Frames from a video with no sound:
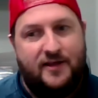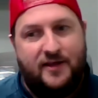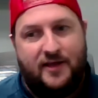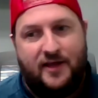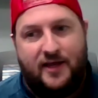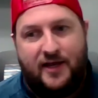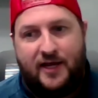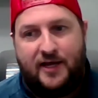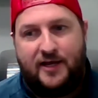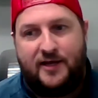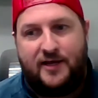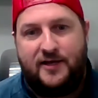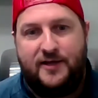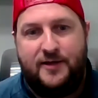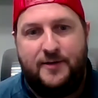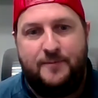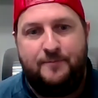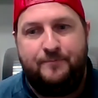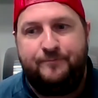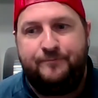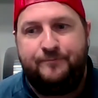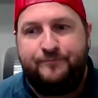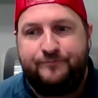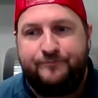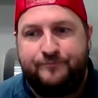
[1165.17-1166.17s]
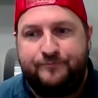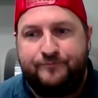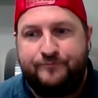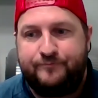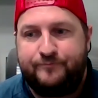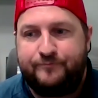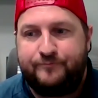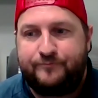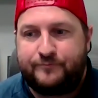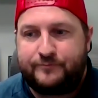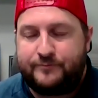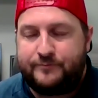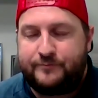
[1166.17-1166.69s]
Mm-hmm. Um,
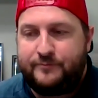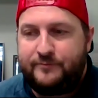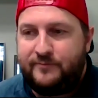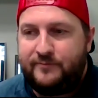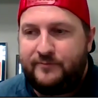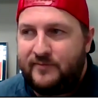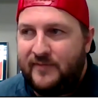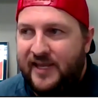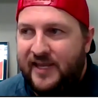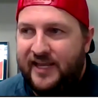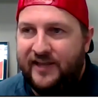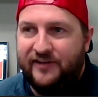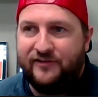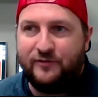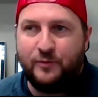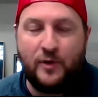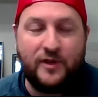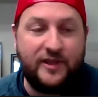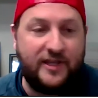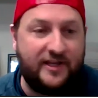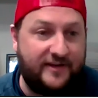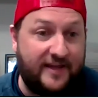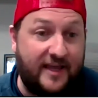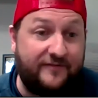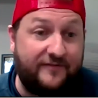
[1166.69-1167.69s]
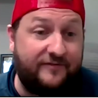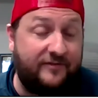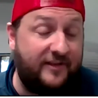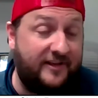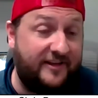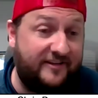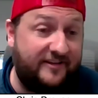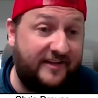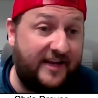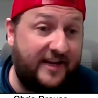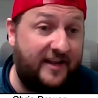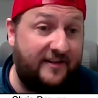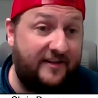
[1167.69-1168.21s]
he's one that definitely
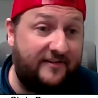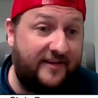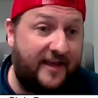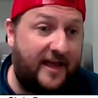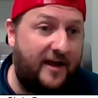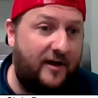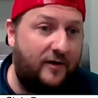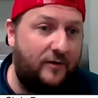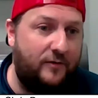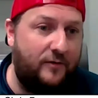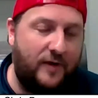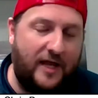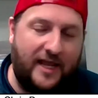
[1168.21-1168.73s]
stands out.